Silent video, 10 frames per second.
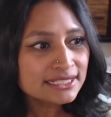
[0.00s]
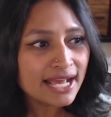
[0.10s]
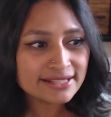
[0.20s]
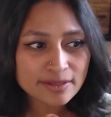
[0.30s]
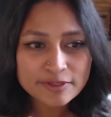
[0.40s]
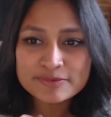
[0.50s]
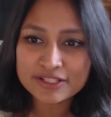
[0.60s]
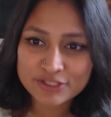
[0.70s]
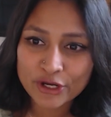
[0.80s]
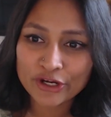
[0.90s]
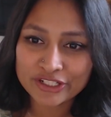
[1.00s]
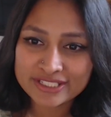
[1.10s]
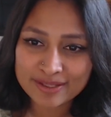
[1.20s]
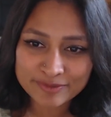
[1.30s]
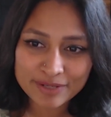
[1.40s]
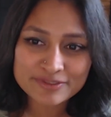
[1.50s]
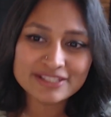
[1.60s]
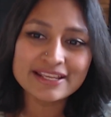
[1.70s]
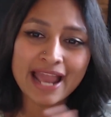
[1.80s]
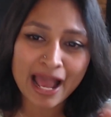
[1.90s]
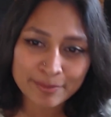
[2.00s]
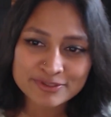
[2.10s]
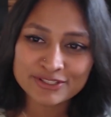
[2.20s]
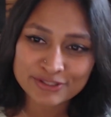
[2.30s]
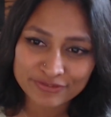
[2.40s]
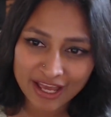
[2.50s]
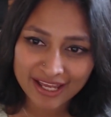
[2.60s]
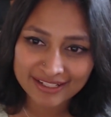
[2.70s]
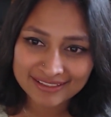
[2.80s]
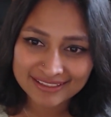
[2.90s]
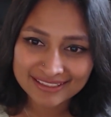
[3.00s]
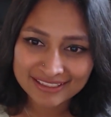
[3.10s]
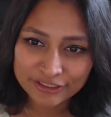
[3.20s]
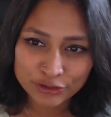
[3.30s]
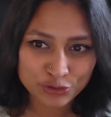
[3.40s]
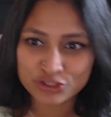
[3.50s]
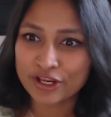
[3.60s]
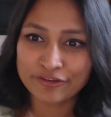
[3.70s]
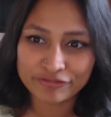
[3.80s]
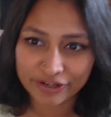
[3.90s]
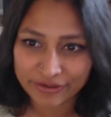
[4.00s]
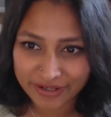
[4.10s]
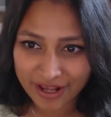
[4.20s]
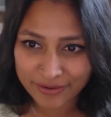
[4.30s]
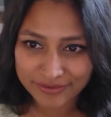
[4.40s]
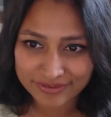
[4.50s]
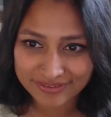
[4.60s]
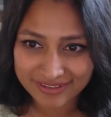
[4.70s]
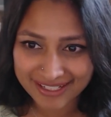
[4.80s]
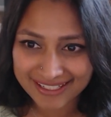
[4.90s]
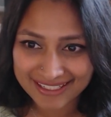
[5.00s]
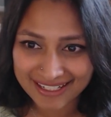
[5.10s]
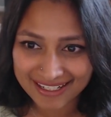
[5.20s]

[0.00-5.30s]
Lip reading: And sometimes that's good. Sometimes in the absence of that, you just kind of figure it out, right? Like